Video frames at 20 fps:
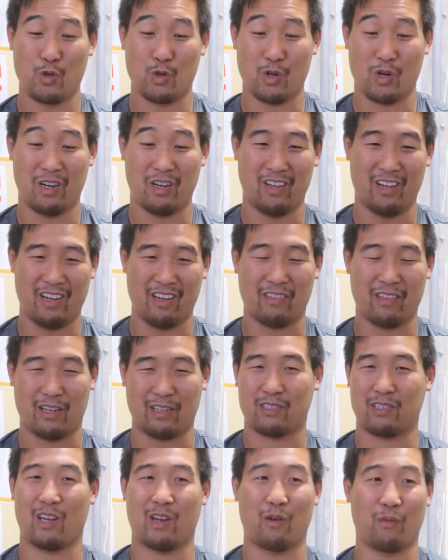You're gonna eat
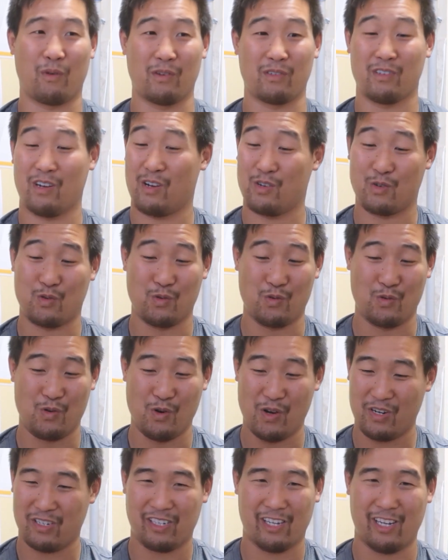that sandwich, and I do
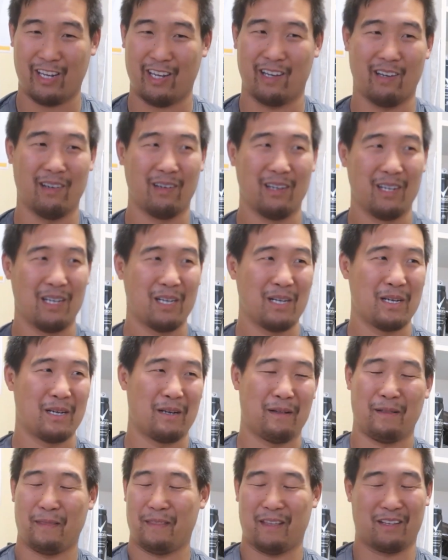not care.
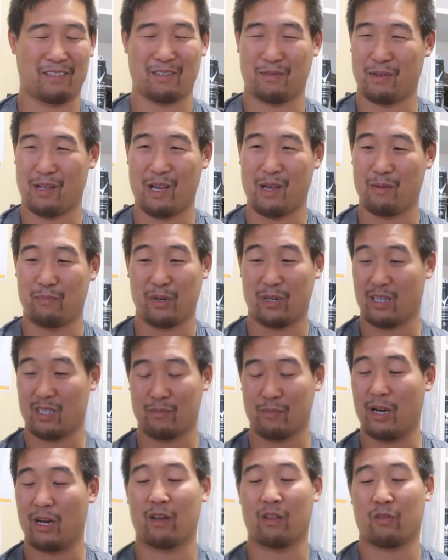And something like that. But it
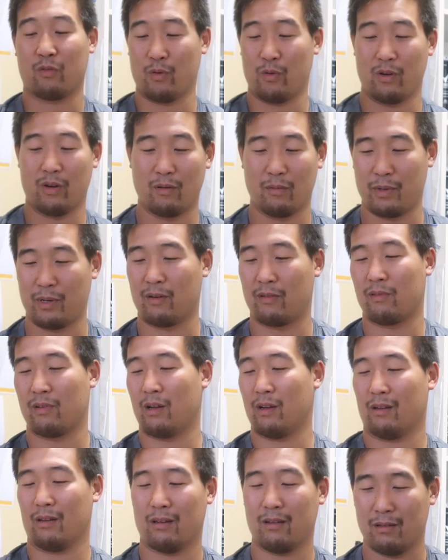doesn't matter. I threw in a bit of
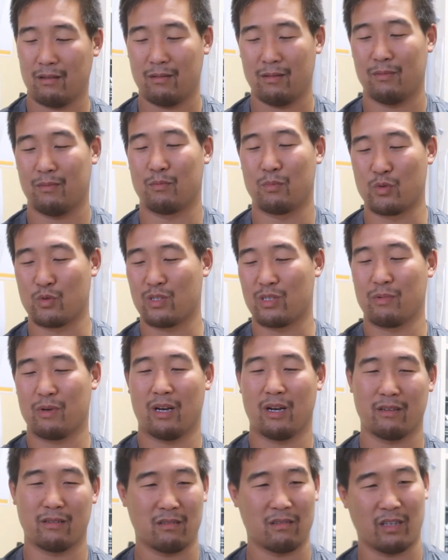like muesli
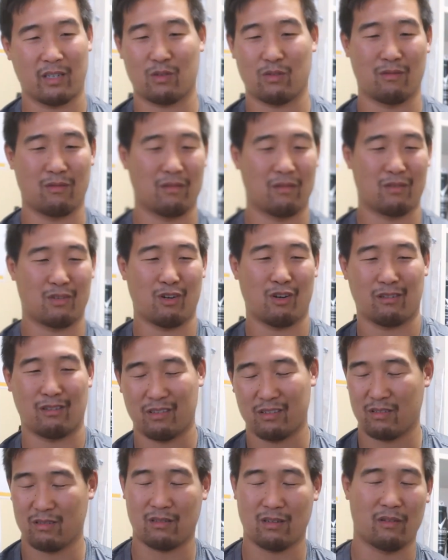bars, extra
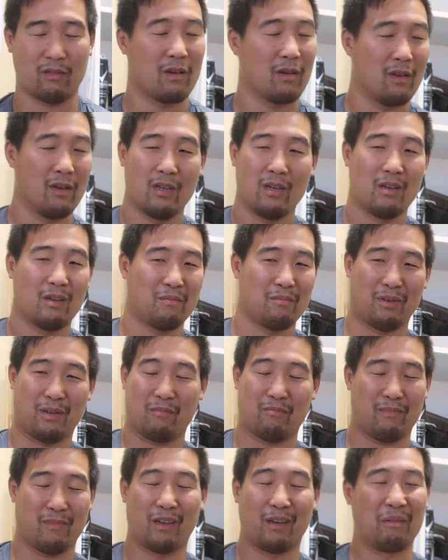chocolates and stuff.
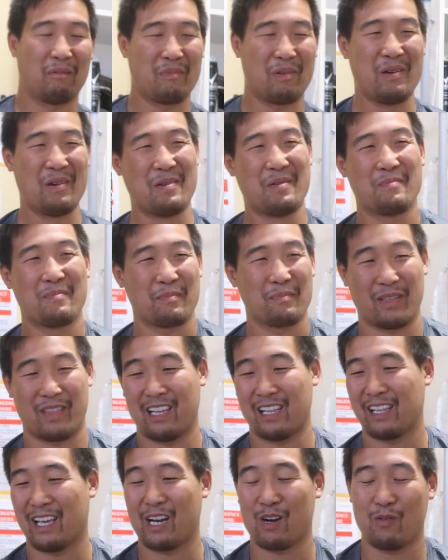But yeah. But
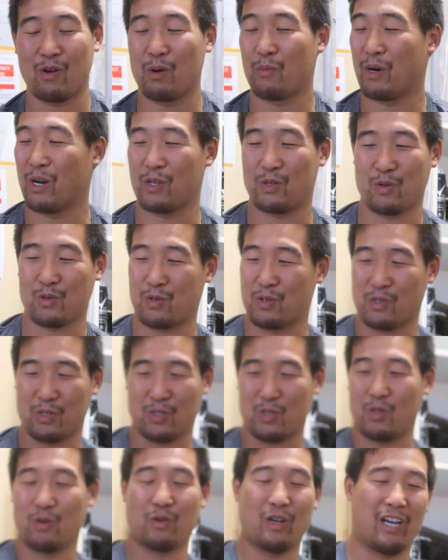then later on, when I took her to
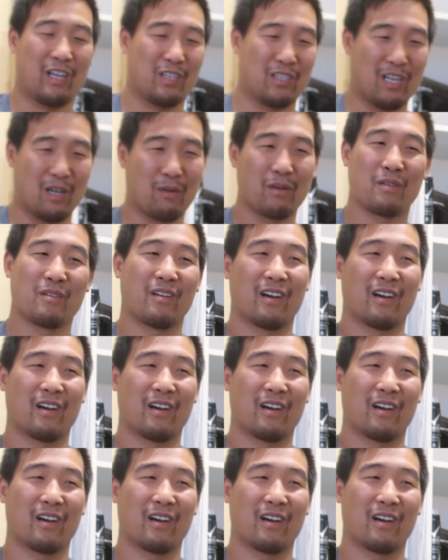school, I had a chat with